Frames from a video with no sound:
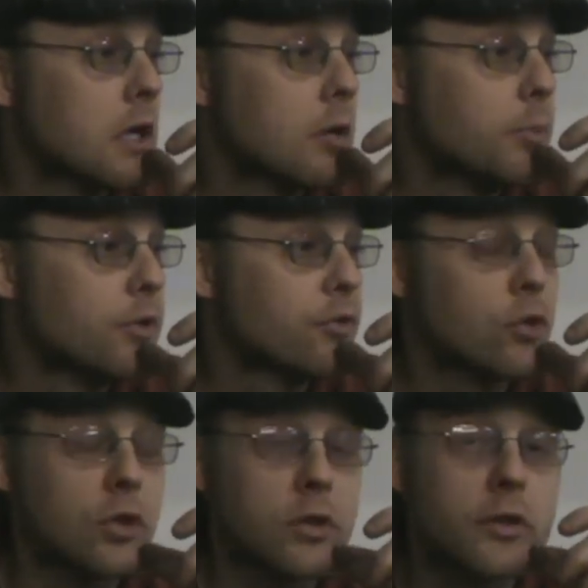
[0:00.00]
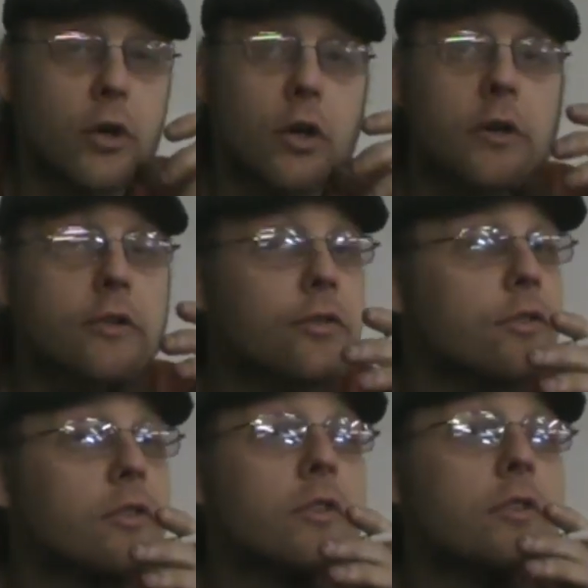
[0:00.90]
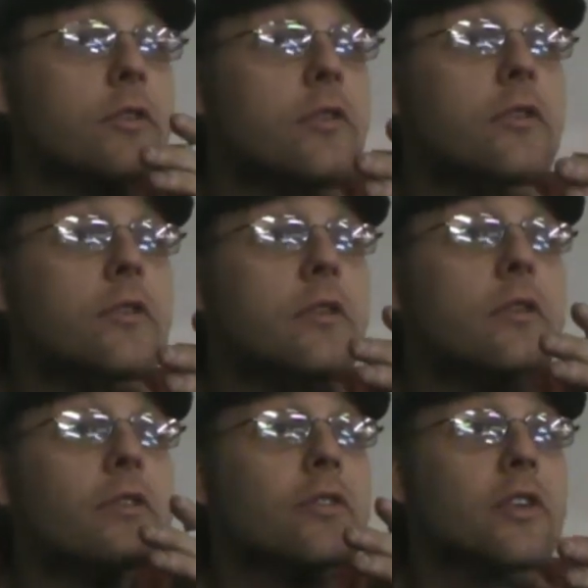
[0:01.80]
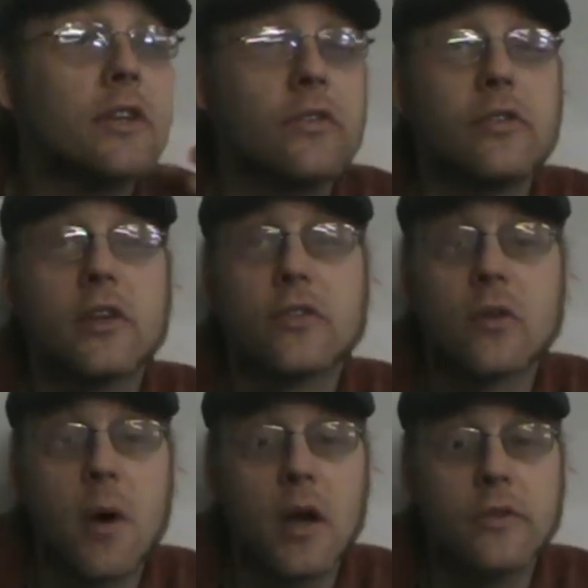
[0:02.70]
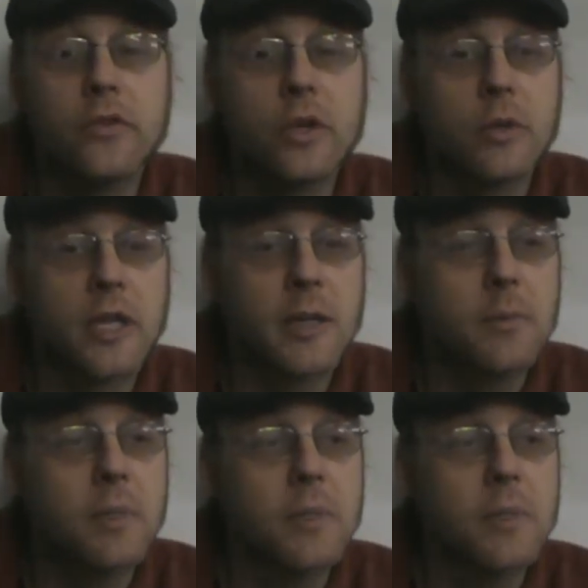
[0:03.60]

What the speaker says: Mr. Turk's 66 Le Mans showed up.